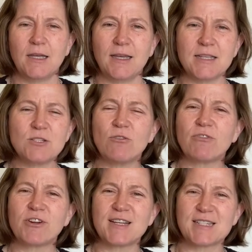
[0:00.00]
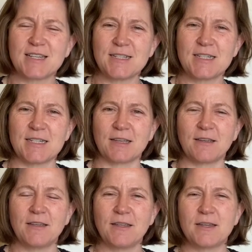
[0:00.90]
is not very
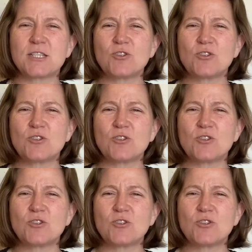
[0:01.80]
exciting. It's